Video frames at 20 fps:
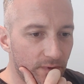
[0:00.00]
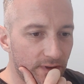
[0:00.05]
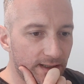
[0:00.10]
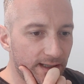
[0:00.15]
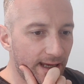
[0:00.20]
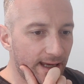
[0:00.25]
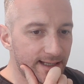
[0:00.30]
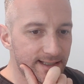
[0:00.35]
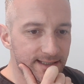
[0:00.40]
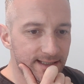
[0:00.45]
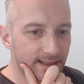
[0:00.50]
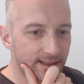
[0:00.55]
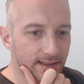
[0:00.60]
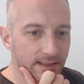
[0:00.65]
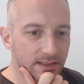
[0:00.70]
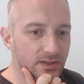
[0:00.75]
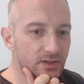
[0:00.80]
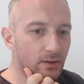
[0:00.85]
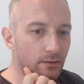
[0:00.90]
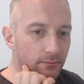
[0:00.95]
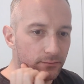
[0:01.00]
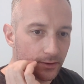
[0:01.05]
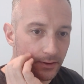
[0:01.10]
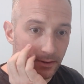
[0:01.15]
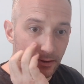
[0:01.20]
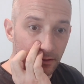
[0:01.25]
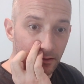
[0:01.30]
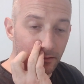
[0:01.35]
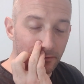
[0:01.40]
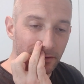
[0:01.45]
Getting
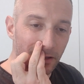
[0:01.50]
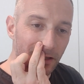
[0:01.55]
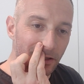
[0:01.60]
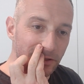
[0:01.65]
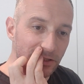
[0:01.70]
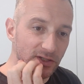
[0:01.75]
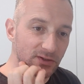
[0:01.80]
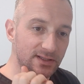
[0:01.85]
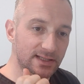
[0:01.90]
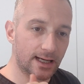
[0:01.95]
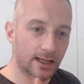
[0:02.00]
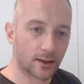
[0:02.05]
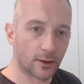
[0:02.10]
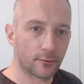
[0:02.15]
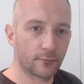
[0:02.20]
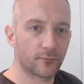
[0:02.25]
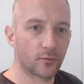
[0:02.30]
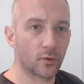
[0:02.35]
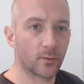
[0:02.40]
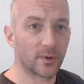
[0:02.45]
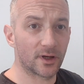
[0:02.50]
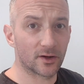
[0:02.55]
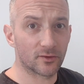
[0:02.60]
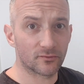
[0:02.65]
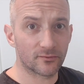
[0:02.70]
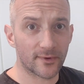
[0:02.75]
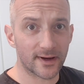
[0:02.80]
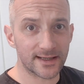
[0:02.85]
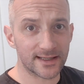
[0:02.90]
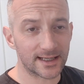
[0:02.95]
Sovereign, our new tallow formula,
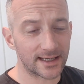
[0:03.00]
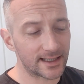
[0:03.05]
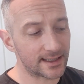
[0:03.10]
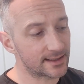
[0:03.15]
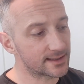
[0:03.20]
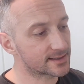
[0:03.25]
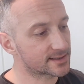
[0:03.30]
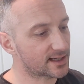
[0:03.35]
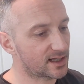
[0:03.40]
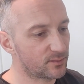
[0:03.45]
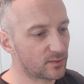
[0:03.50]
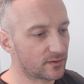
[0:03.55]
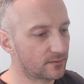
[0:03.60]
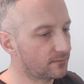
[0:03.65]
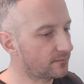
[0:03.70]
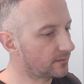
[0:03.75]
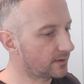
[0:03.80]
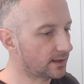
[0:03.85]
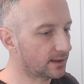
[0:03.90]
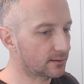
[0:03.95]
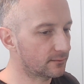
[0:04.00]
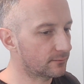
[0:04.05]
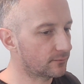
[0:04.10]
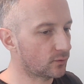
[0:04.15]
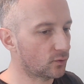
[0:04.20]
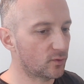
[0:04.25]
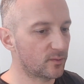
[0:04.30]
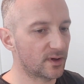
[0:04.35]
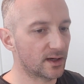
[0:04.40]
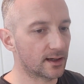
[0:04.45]
ready, the same with the vegan
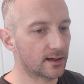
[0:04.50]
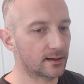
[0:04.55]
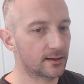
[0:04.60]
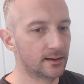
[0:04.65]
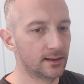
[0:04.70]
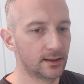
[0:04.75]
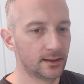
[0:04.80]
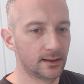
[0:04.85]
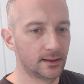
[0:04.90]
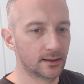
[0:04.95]
formula,